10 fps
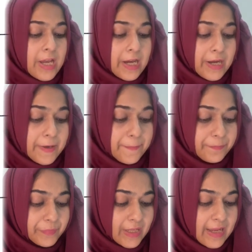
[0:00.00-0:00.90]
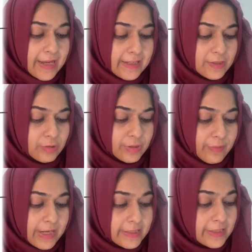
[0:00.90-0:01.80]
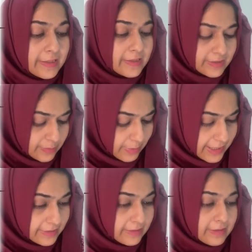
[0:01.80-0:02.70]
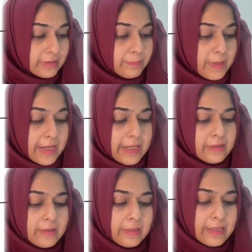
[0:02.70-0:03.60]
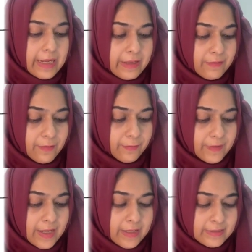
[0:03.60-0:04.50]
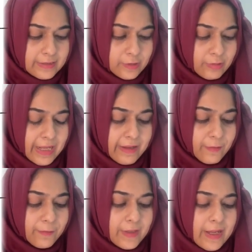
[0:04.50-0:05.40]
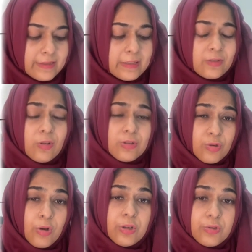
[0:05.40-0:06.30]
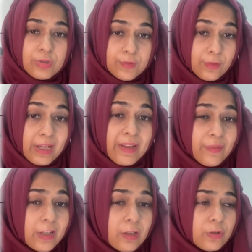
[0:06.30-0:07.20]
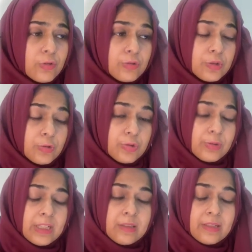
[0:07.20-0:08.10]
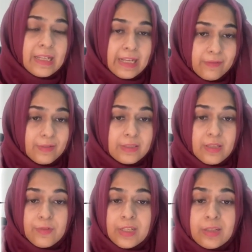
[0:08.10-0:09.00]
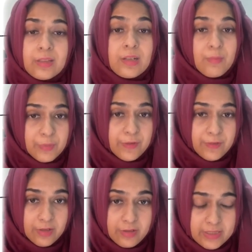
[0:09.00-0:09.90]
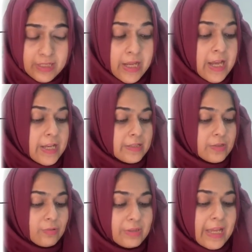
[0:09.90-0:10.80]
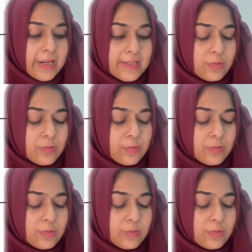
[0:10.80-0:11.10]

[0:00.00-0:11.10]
um, and you divide it divide this by the life of the asset so life of the asset is also called useful life and usually the life is given in the number of years so that is